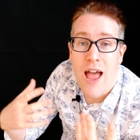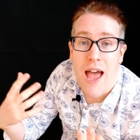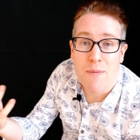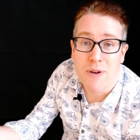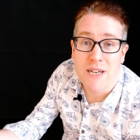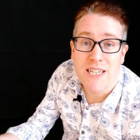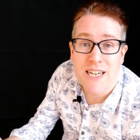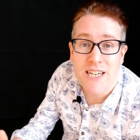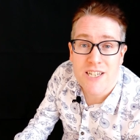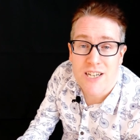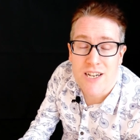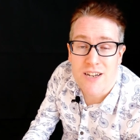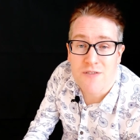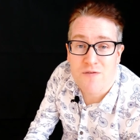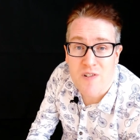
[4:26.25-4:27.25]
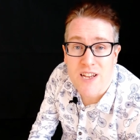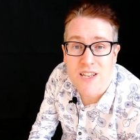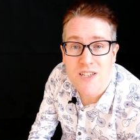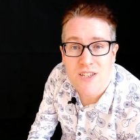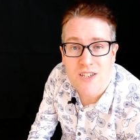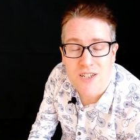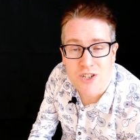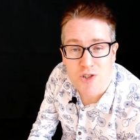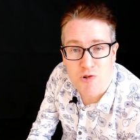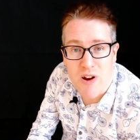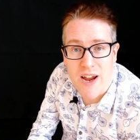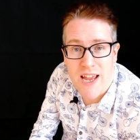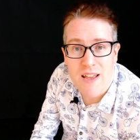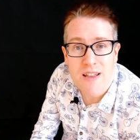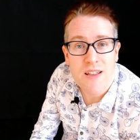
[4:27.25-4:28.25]
and my teacher friends to
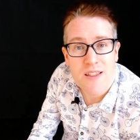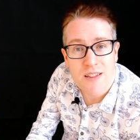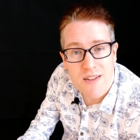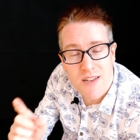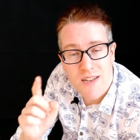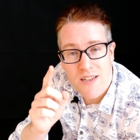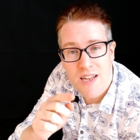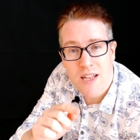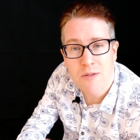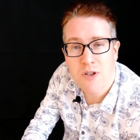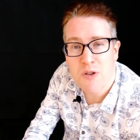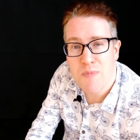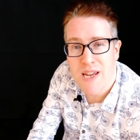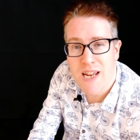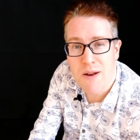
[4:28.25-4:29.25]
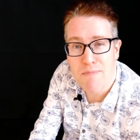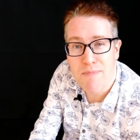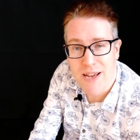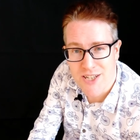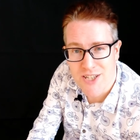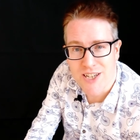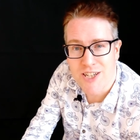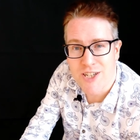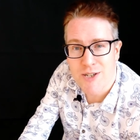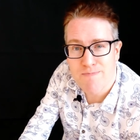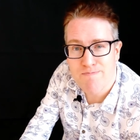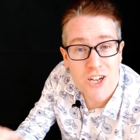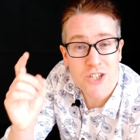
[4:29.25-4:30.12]
try, send them to me in a message.